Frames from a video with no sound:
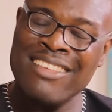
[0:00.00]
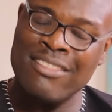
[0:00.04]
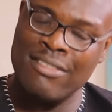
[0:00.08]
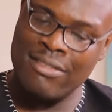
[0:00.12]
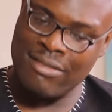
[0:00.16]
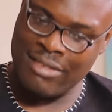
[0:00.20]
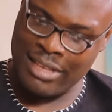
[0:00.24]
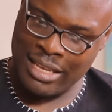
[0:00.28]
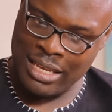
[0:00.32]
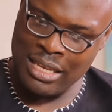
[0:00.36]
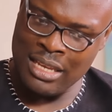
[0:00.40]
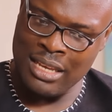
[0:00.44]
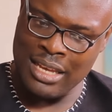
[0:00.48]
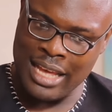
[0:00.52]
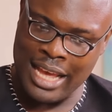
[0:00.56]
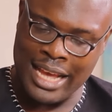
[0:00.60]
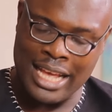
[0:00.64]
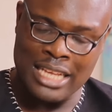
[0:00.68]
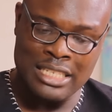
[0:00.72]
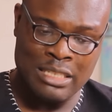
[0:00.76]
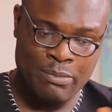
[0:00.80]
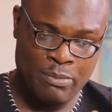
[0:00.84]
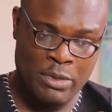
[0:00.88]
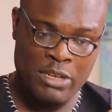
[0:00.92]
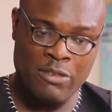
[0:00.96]
I think, I
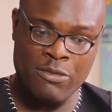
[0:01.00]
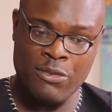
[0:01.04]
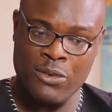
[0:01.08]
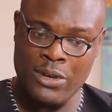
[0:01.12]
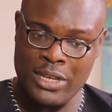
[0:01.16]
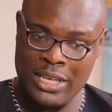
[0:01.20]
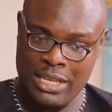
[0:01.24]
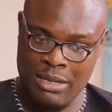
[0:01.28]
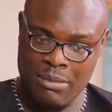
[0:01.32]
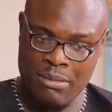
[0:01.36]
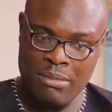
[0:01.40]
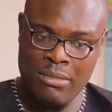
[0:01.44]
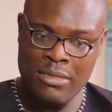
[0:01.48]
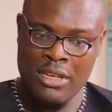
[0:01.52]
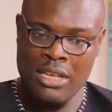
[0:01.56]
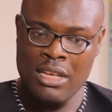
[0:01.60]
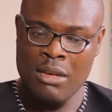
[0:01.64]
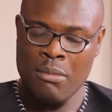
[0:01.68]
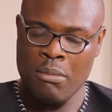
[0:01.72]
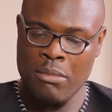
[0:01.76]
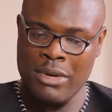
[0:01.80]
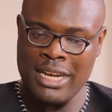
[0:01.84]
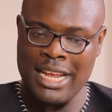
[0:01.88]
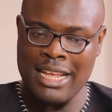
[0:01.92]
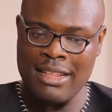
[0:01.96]
can't speak for him,
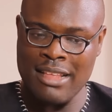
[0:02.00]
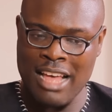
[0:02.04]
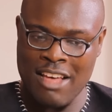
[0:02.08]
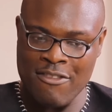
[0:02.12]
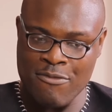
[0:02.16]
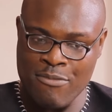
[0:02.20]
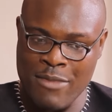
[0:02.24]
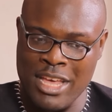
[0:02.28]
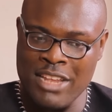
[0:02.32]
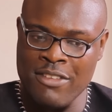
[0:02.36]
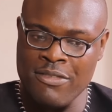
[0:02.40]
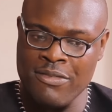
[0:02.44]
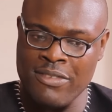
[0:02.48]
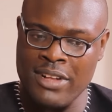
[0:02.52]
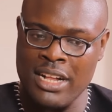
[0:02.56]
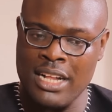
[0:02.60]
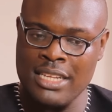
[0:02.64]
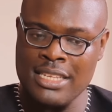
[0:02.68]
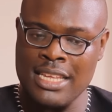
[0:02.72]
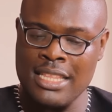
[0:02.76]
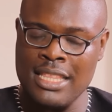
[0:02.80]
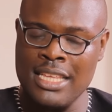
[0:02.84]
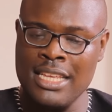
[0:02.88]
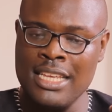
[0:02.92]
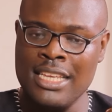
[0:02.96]
but I met
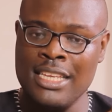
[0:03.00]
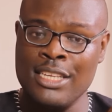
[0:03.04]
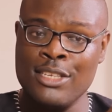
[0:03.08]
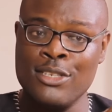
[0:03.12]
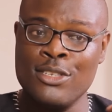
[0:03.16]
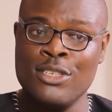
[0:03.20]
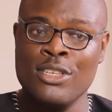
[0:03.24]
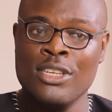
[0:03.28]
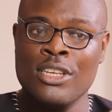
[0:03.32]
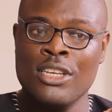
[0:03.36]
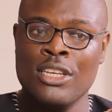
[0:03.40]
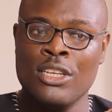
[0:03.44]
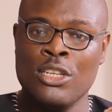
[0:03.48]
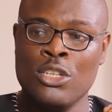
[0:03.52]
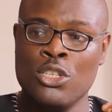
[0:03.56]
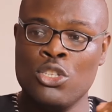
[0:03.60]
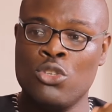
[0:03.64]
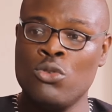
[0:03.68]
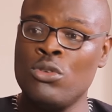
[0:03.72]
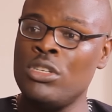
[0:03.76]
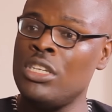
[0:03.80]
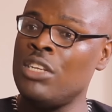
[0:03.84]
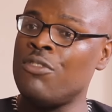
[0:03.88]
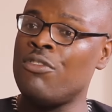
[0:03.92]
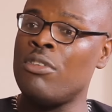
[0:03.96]
Fals. I think he's
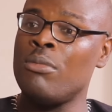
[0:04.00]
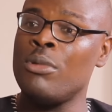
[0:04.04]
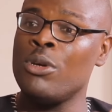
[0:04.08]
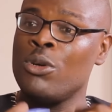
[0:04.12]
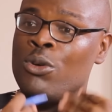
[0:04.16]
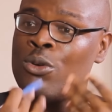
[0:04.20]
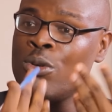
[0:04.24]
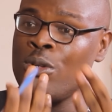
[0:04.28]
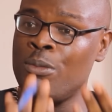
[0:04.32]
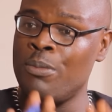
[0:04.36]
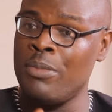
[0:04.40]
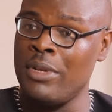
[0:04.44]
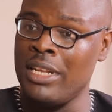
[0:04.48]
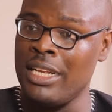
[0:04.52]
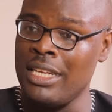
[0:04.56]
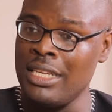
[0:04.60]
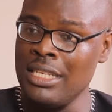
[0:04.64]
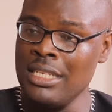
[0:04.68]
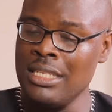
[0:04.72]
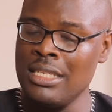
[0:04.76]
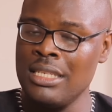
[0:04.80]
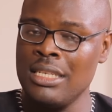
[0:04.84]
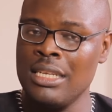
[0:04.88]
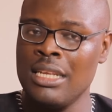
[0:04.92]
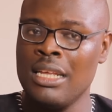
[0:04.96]
doing it from a good
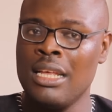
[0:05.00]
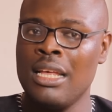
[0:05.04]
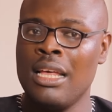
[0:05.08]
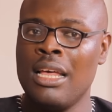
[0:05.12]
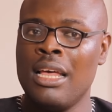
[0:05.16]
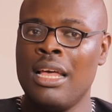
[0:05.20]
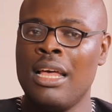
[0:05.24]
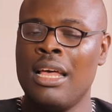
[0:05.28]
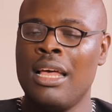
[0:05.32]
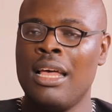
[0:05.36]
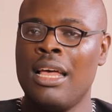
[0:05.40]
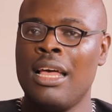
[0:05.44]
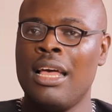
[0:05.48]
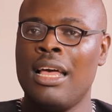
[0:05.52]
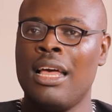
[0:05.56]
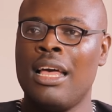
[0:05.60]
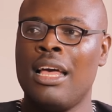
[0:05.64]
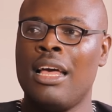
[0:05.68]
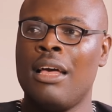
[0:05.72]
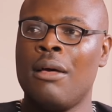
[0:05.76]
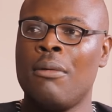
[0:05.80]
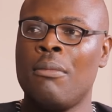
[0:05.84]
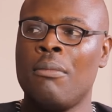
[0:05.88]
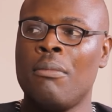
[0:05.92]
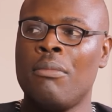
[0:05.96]
place.
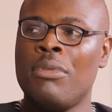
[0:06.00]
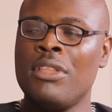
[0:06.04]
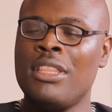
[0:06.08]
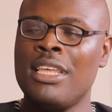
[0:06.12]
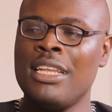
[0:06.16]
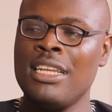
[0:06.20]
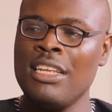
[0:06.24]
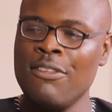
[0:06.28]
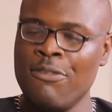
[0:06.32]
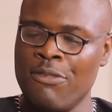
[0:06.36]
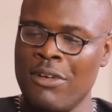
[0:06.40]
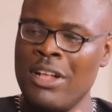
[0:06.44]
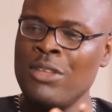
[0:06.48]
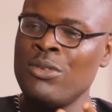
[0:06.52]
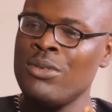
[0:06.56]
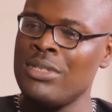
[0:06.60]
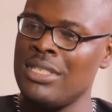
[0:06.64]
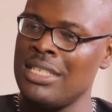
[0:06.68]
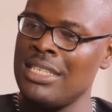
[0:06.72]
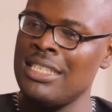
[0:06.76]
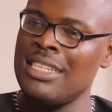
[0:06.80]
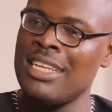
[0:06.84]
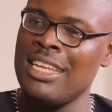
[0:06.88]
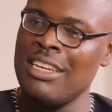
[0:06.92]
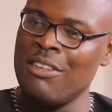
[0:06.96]
But then if Fals was
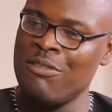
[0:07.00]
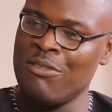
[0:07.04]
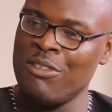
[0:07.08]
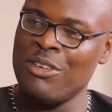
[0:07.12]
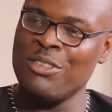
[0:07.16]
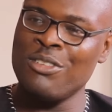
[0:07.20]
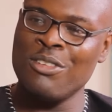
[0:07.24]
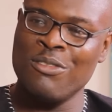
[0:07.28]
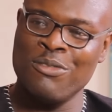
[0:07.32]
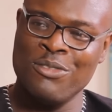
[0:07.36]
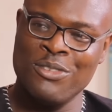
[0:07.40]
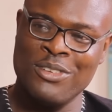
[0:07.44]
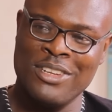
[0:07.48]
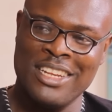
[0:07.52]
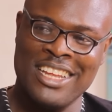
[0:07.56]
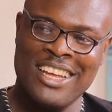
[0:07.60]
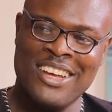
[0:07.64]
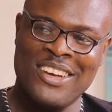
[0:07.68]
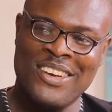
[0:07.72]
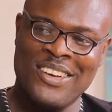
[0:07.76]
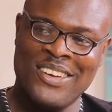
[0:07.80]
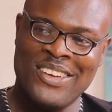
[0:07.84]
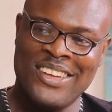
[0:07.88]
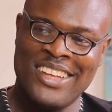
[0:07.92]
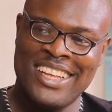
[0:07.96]
sitting down in front of you
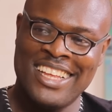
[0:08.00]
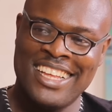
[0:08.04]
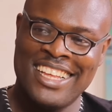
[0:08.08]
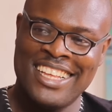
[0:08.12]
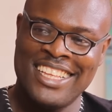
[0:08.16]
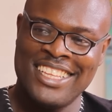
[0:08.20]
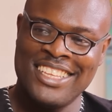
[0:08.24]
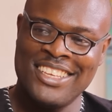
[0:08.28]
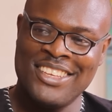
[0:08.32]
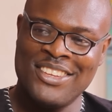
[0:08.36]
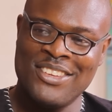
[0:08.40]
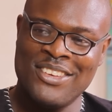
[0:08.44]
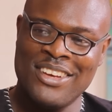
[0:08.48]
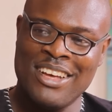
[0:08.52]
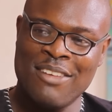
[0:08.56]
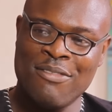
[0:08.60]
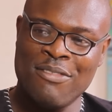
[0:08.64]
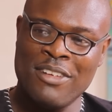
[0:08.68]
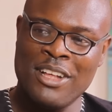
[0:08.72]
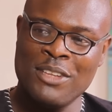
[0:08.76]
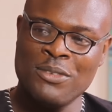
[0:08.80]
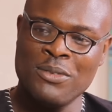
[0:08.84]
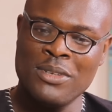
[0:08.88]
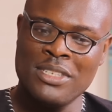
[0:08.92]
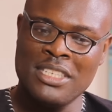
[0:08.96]
now, you know, and
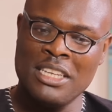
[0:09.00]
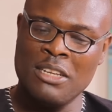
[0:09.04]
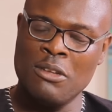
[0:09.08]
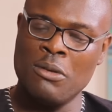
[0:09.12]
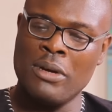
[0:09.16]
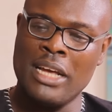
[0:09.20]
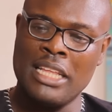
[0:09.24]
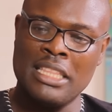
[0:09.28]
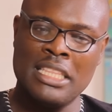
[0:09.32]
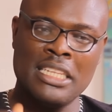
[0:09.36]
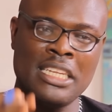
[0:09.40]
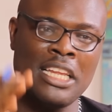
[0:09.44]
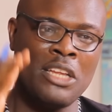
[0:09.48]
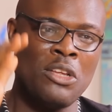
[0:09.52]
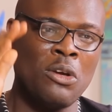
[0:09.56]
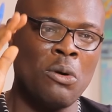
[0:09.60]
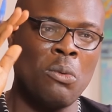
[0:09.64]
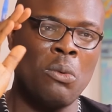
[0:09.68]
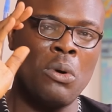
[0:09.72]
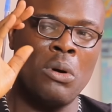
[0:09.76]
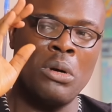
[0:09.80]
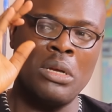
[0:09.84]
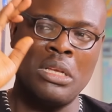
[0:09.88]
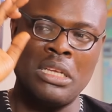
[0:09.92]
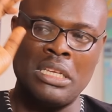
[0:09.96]
Fals was saying, look, I think that your
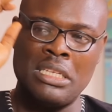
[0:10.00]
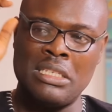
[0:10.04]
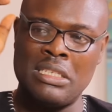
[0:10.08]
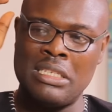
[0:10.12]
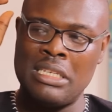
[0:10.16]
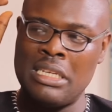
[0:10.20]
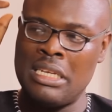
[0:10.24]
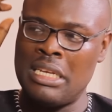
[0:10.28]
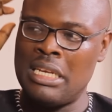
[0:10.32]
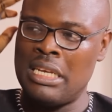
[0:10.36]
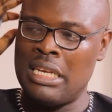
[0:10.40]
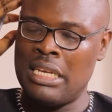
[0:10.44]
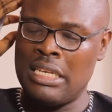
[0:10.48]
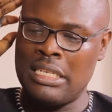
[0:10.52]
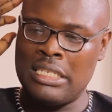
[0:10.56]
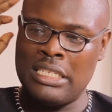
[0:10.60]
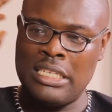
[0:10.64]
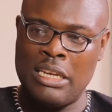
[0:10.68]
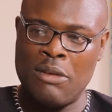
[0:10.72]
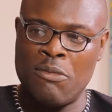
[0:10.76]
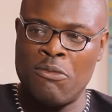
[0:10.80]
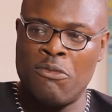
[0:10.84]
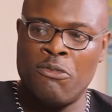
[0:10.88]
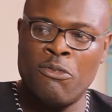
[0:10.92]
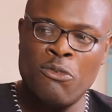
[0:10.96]
work is
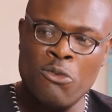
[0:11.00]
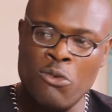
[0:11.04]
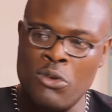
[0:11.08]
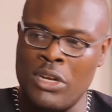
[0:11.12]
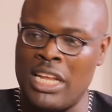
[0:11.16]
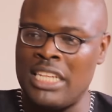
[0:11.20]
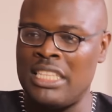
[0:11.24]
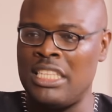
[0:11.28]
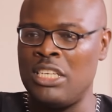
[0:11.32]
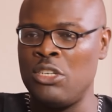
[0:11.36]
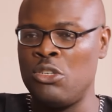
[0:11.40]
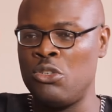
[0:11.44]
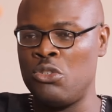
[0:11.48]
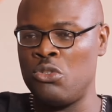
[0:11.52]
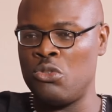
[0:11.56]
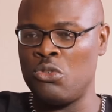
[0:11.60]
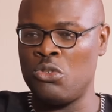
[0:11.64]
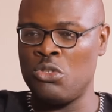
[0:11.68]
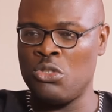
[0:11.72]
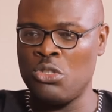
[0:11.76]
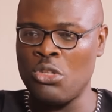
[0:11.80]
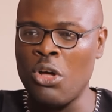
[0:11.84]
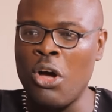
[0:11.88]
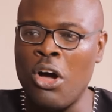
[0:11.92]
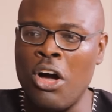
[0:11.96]
shameful. I think you should
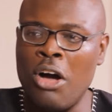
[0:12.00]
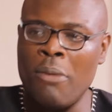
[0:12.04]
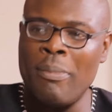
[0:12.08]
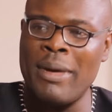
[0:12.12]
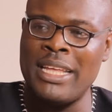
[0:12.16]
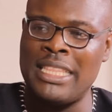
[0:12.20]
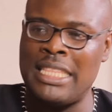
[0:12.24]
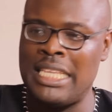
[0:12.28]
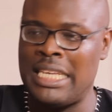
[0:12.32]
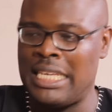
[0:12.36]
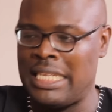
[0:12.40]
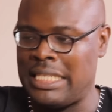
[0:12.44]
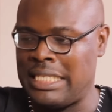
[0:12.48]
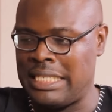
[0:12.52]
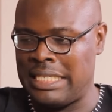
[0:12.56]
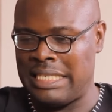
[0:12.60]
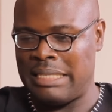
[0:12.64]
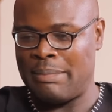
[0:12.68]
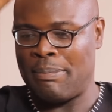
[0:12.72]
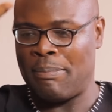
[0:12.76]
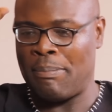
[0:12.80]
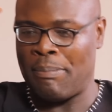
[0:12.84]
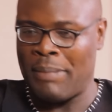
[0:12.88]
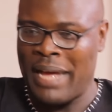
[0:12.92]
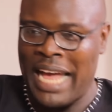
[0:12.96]
stop. I think it
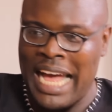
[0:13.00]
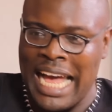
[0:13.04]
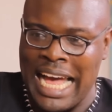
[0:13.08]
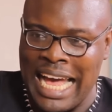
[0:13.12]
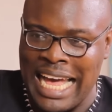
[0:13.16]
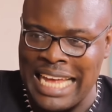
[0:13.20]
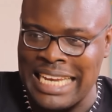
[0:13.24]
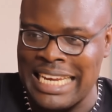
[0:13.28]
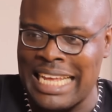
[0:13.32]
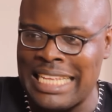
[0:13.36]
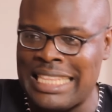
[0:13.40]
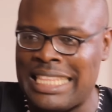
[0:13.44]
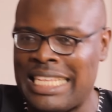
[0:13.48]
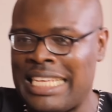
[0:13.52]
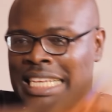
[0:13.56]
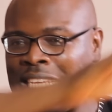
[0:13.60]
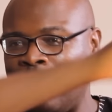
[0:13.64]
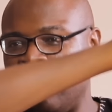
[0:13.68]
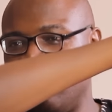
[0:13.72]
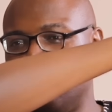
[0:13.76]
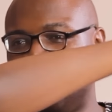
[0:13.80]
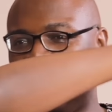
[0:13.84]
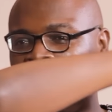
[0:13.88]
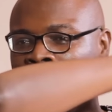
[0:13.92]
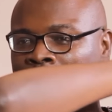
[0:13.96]
is bad. I
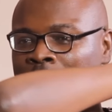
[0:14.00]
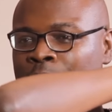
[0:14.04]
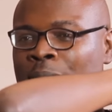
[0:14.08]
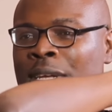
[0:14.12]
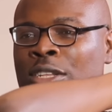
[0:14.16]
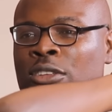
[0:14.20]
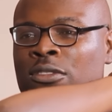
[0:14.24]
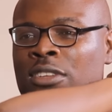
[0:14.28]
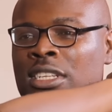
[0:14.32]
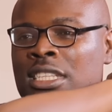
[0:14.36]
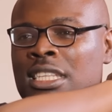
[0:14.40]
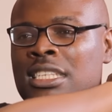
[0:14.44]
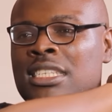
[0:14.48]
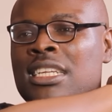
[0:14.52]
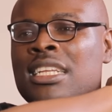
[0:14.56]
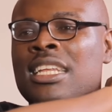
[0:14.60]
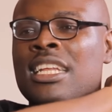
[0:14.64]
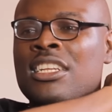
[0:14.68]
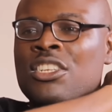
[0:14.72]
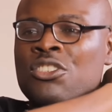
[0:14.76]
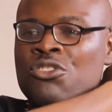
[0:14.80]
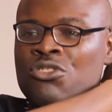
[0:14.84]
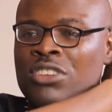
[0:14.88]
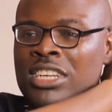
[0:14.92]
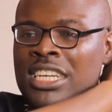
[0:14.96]
think, you know, this is part of the things that
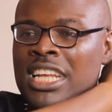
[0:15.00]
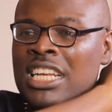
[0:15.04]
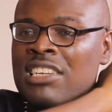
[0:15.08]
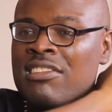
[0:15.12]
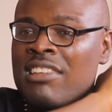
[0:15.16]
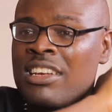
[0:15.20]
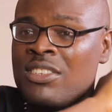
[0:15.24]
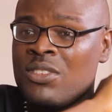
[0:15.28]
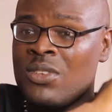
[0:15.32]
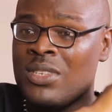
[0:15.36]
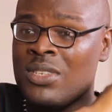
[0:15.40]
are destroying Nigerian